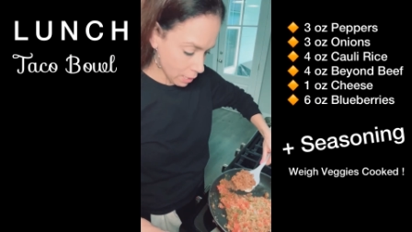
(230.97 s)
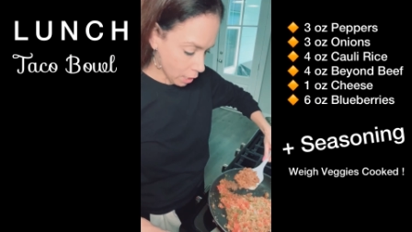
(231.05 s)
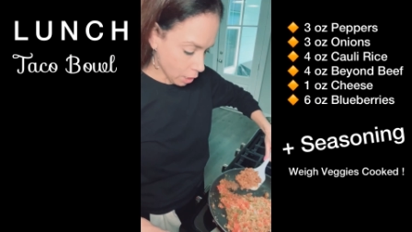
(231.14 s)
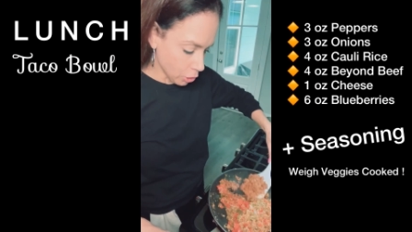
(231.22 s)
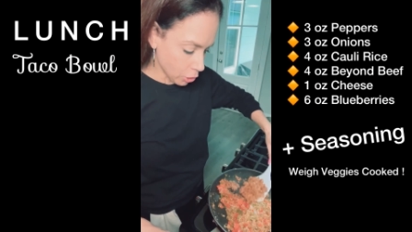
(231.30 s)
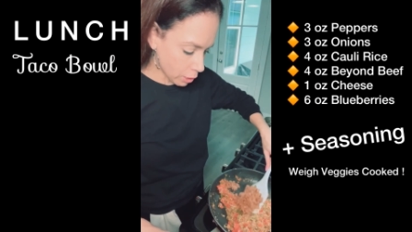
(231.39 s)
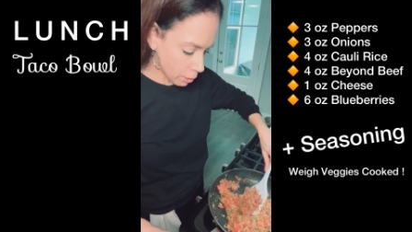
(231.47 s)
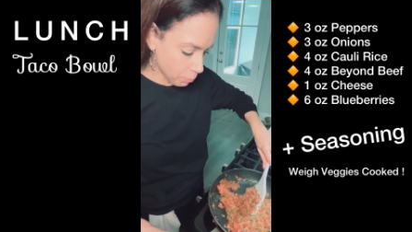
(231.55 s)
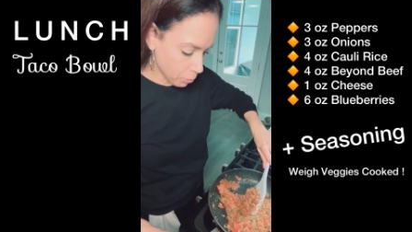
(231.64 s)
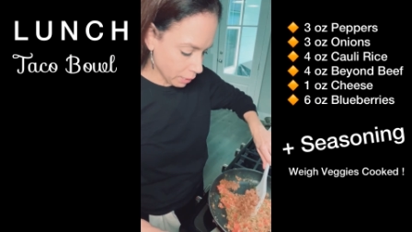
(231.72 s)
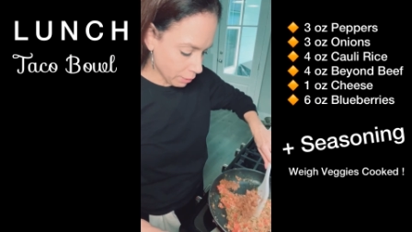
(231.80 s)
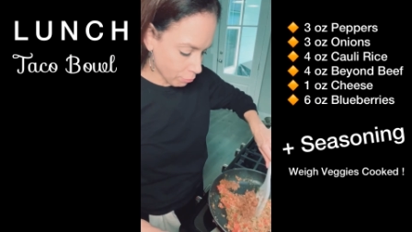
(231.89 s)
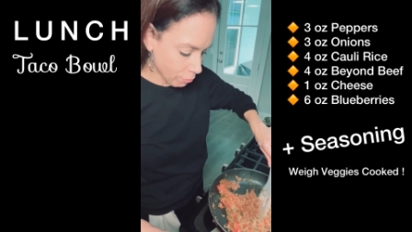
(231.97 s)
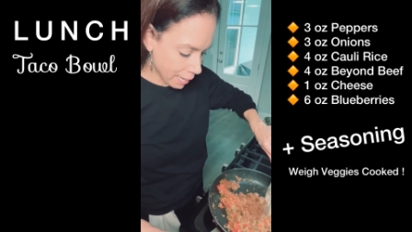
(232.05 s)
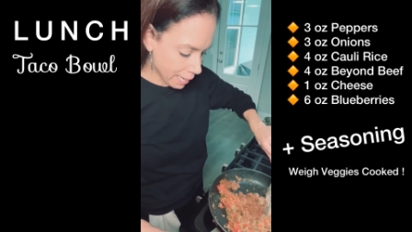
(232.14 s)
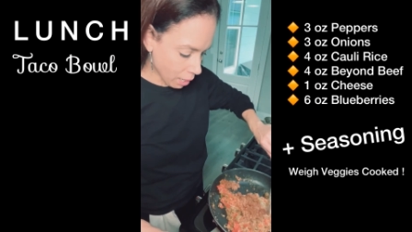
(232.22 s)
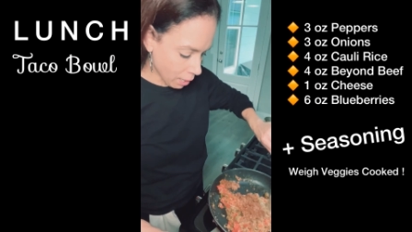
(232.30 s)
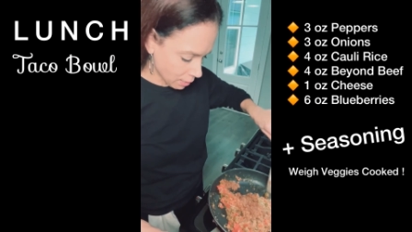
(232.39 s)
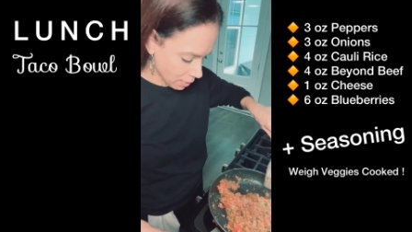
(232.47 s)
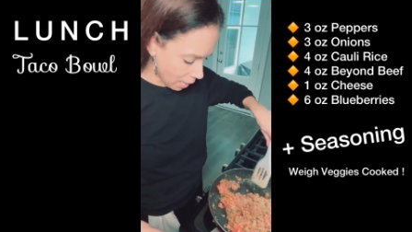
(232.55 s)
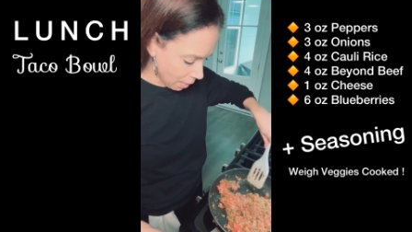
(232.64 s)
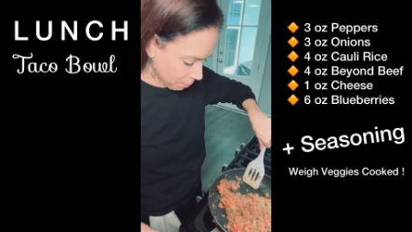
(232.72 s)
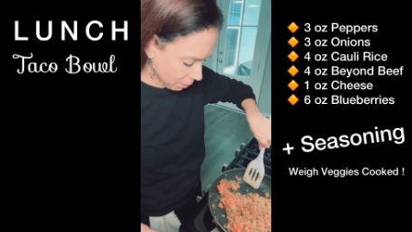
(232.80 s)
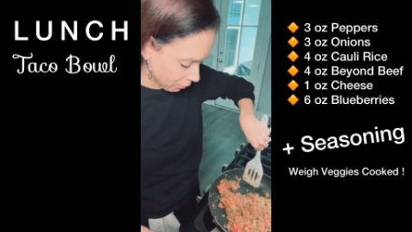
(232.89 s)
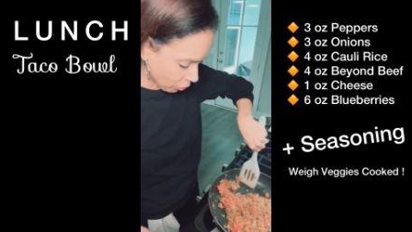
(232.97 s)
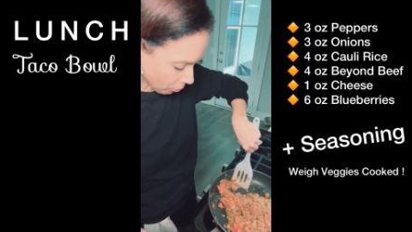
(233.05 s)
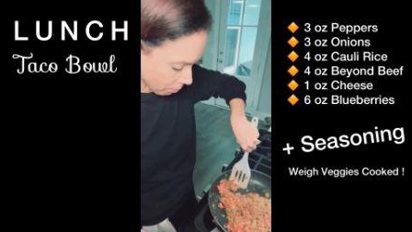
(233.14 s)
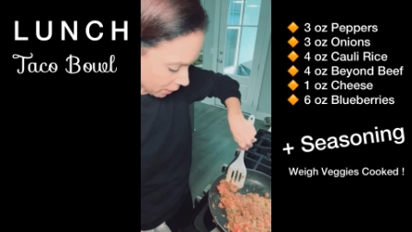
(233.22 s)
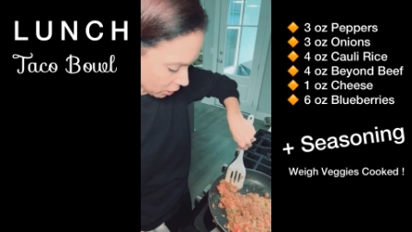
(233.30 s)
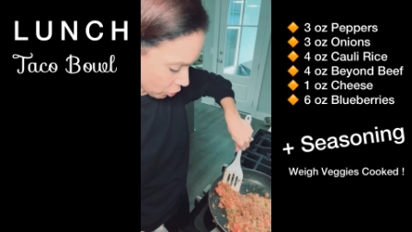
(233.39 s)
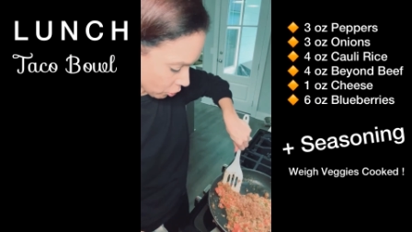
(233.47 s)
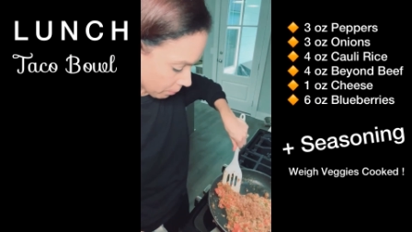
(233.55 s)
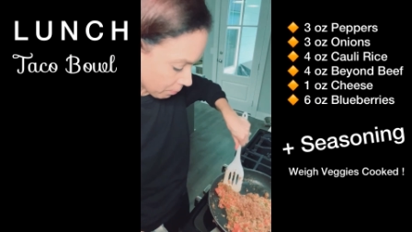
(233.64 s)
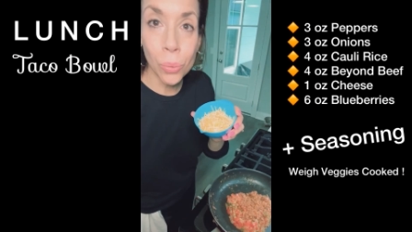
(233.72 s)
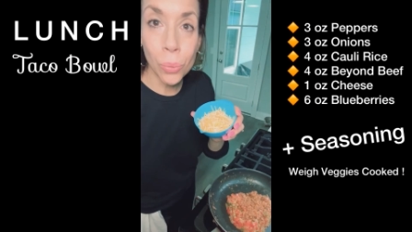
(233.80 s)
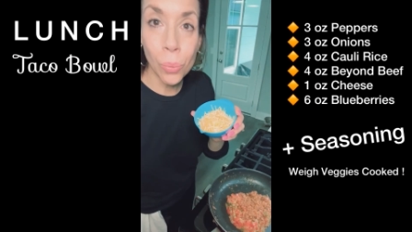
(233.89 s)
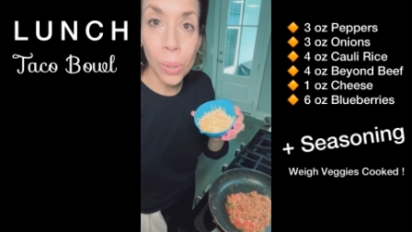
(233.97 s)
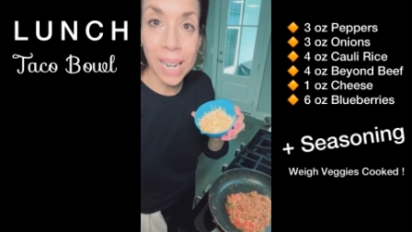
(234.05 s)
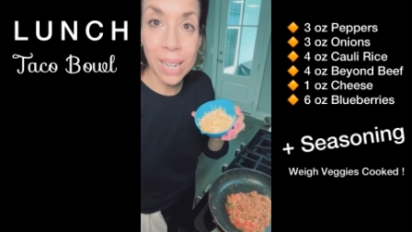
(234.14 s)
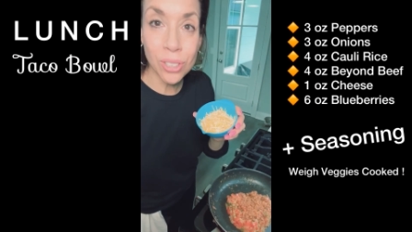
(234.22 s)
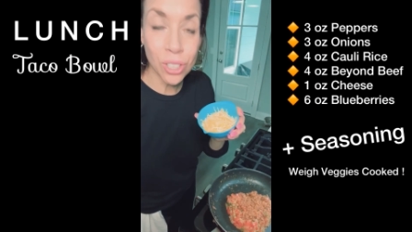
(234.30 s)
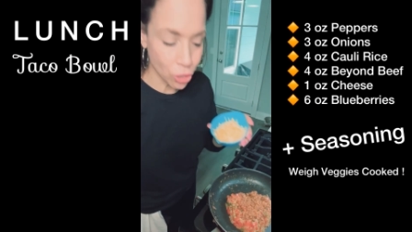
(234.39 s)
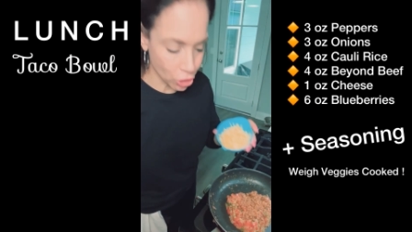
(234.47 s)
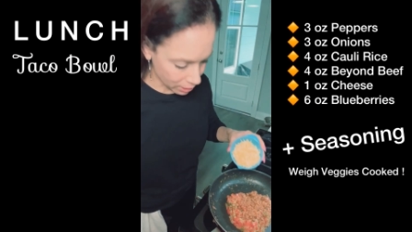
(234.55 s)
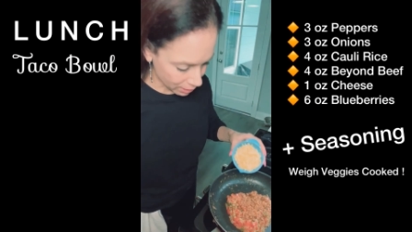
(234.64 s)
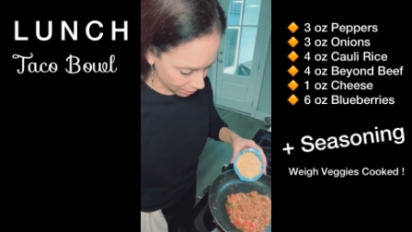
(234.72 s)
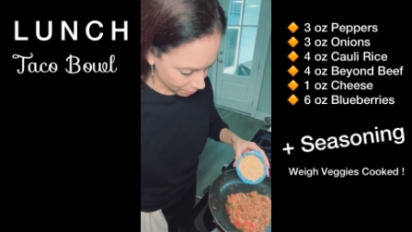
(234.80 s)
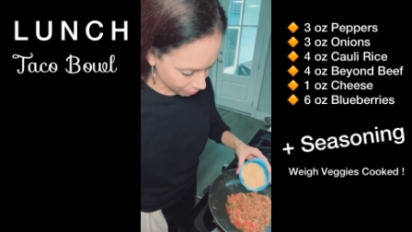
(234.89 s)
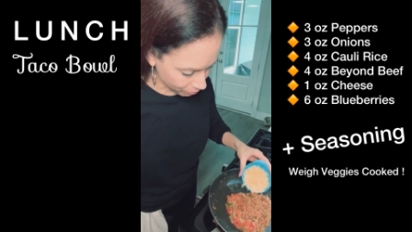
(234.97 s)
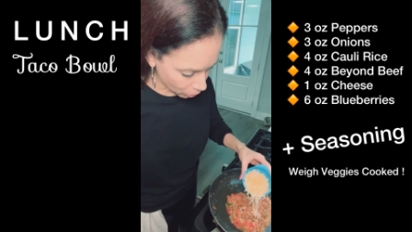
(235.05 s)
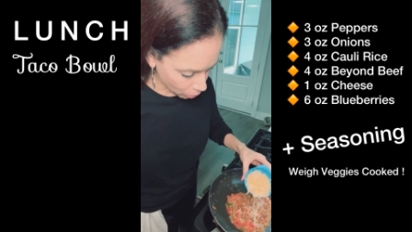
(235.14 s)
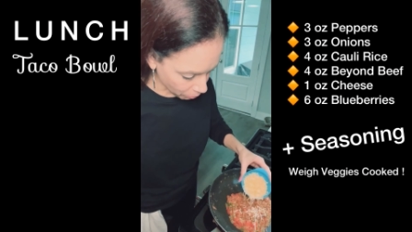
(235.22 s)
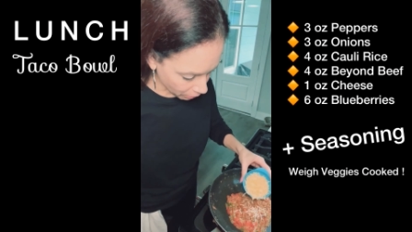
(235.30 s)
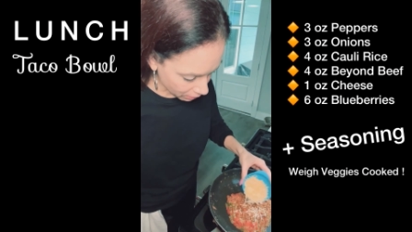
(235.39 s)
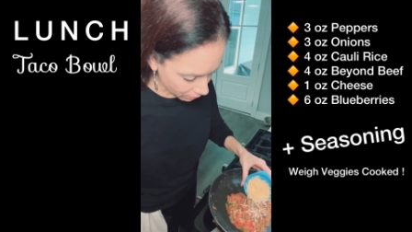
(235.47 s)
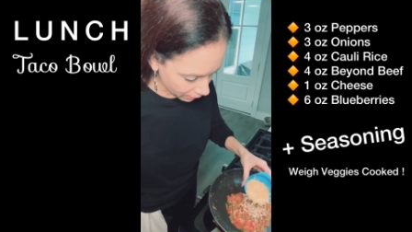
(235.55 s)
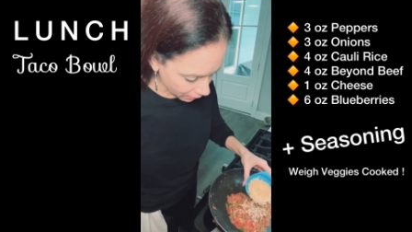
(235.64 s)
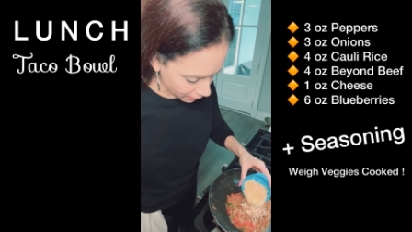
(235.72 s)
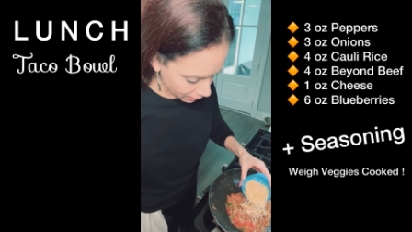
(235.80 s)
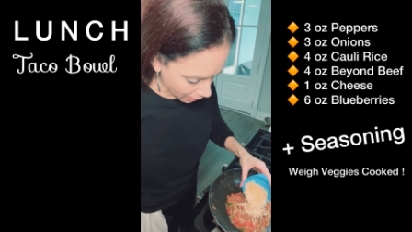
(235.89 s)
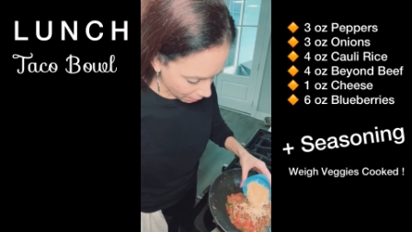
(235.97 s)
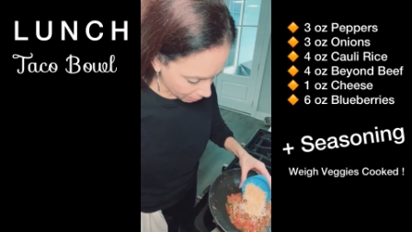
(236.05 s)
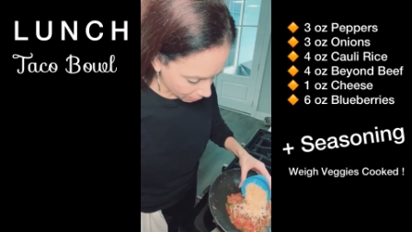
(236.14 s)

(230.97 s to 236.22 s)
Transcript: You're gonna put it right on top of your mixture. 1 ounce of cheese, sprinkle it on top.